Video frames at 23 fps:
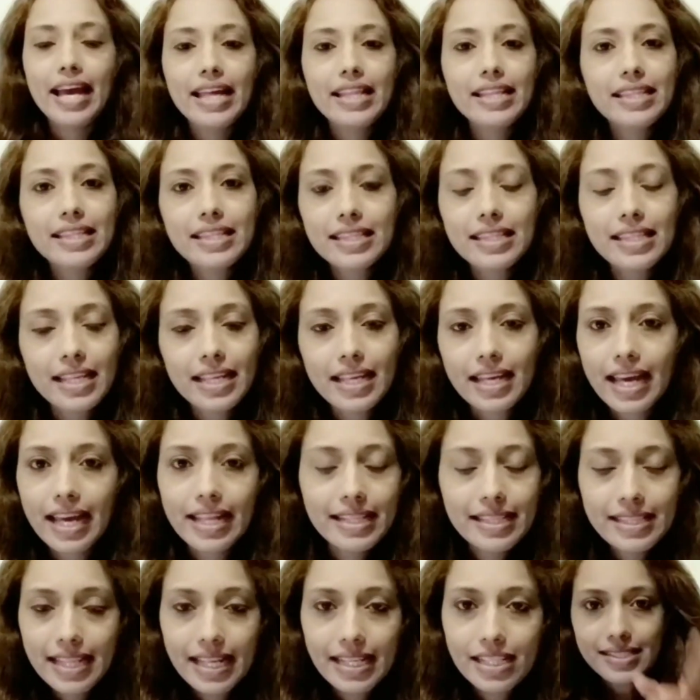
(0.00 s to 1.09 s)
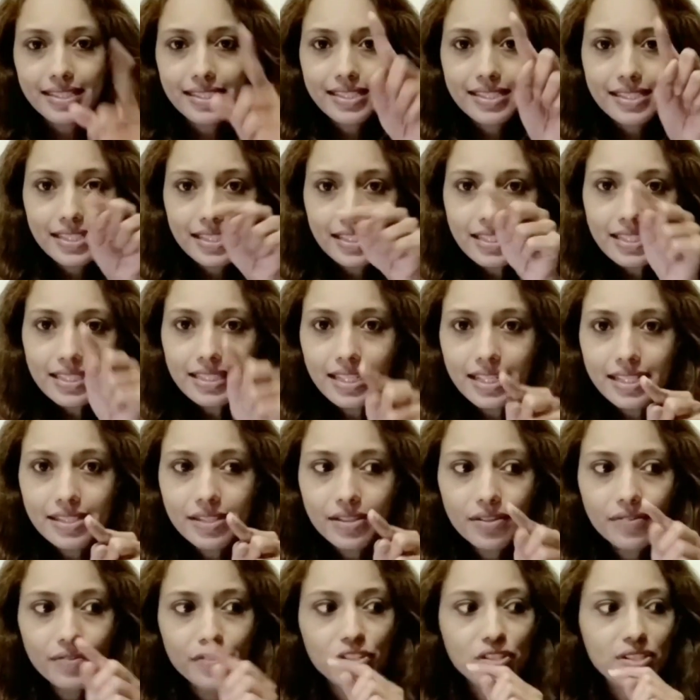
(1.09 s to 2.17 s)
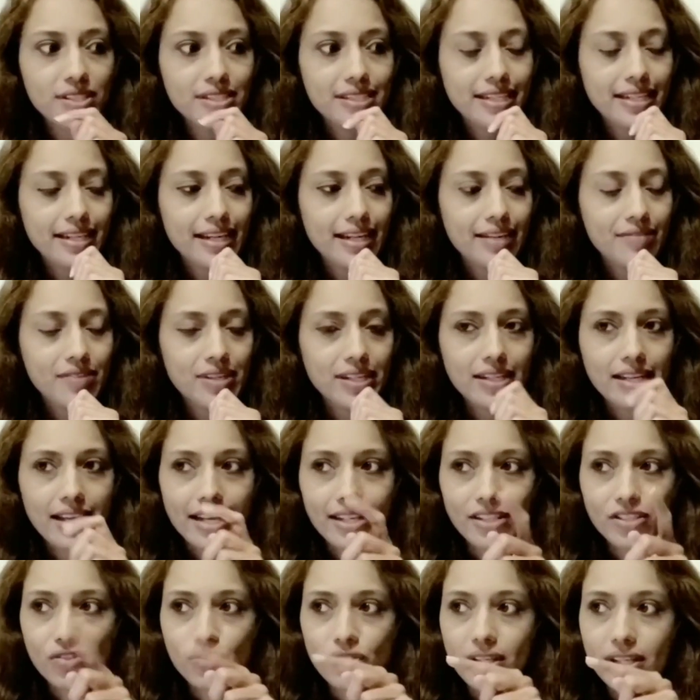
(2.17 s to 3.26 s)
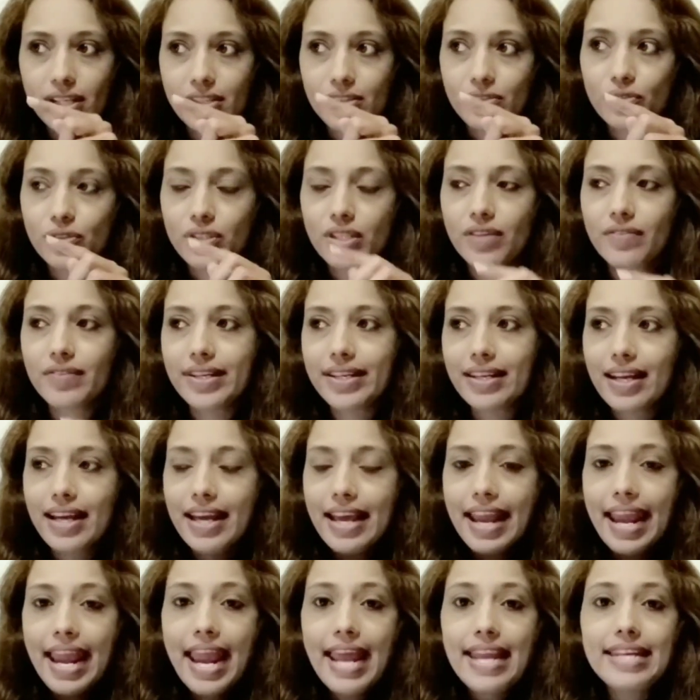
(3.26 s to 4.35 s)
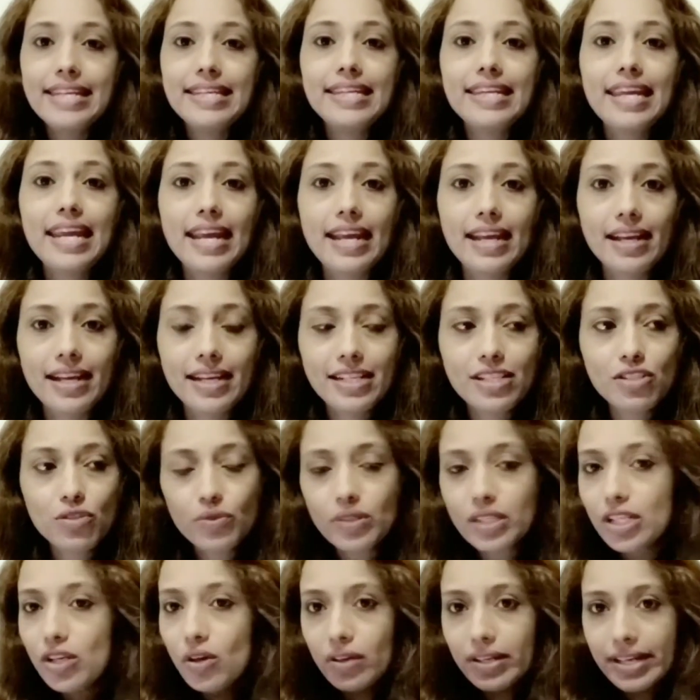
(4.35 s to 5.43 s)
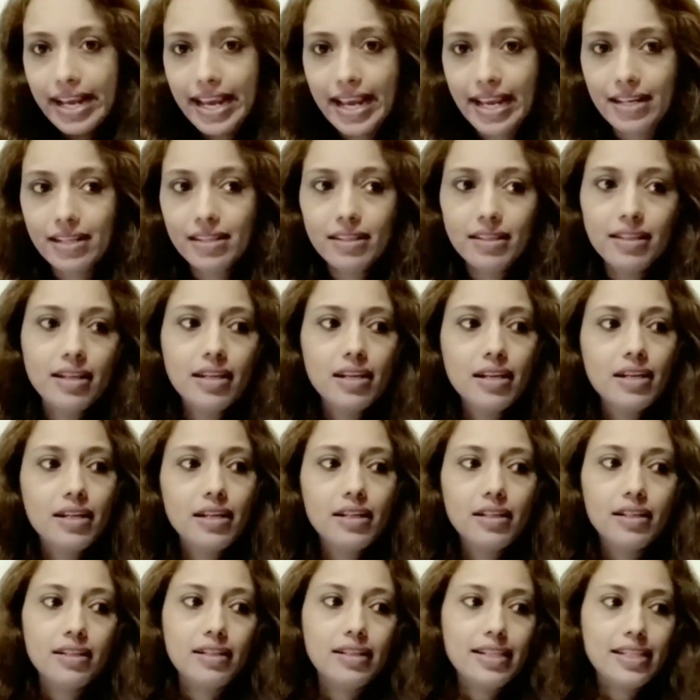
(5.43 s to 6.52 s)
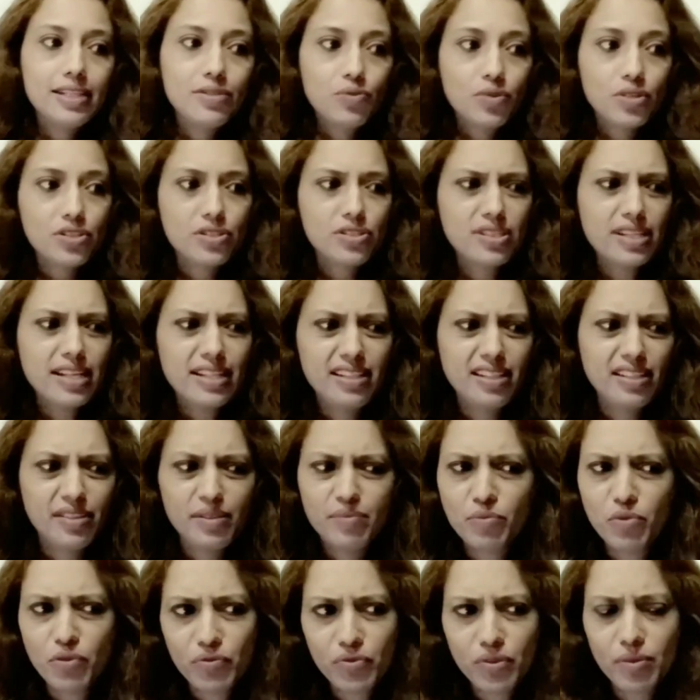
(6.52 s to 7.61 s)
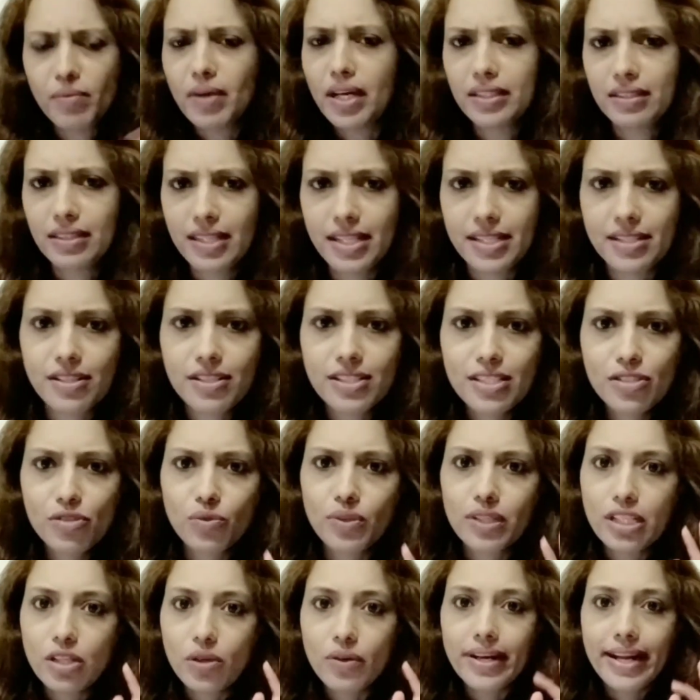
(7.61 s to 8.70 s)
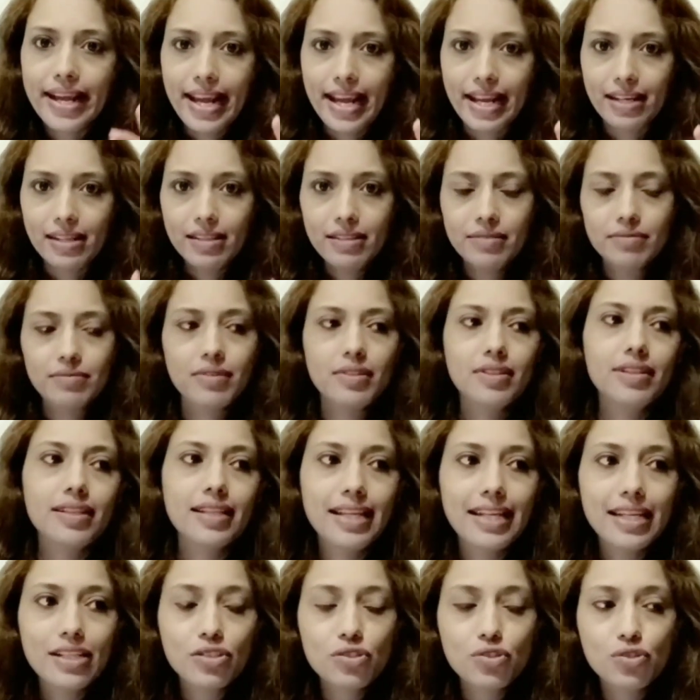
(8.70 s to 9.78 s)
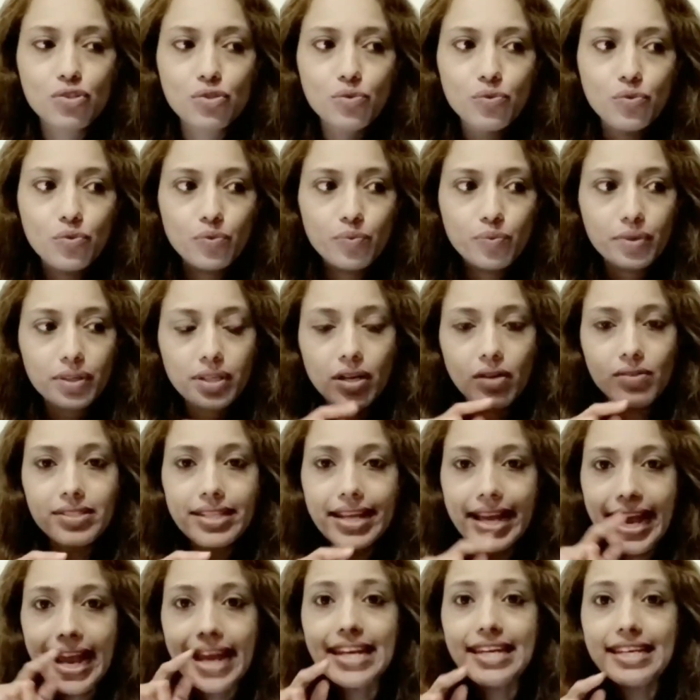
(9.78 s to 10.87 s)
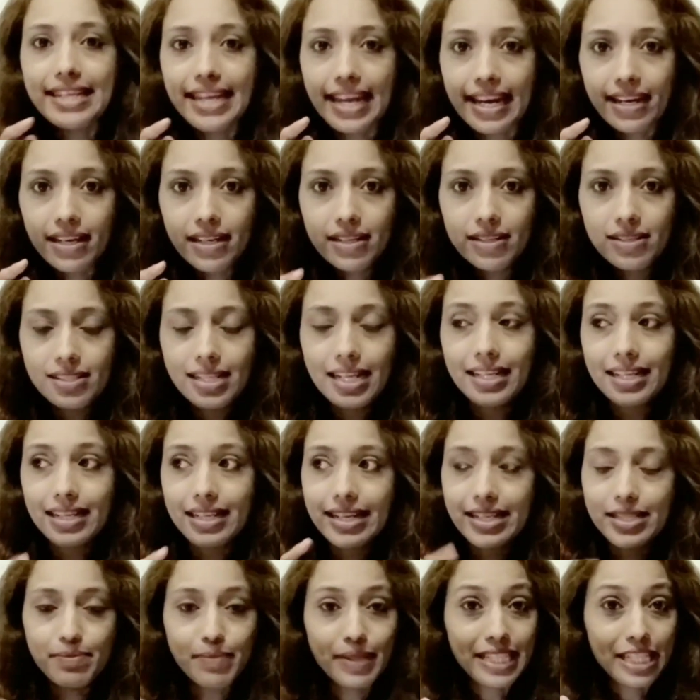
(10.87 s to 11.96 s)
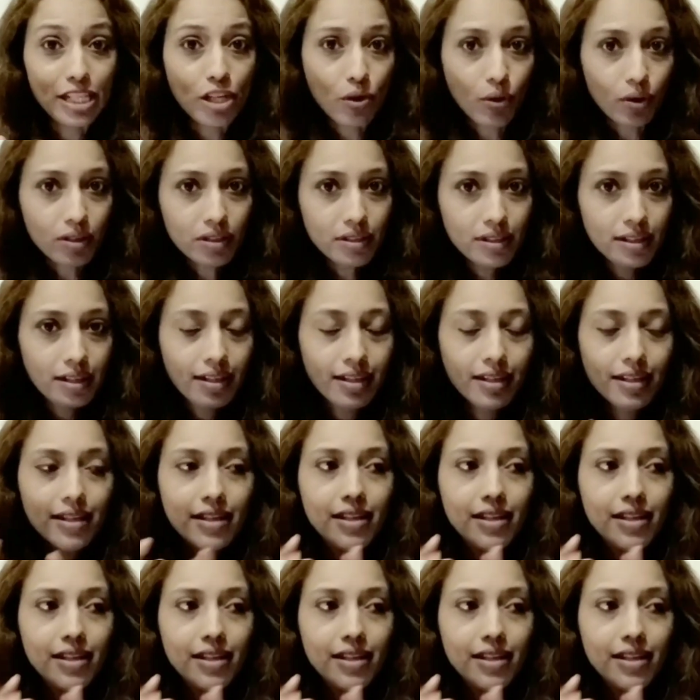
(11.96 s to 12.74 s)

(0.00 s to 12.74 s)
And that's the tilde letter, which is an extra letter to give an NA. It is only on N. It was, I think, removed from other letters. It's only on N to pronounce NA, like in Español.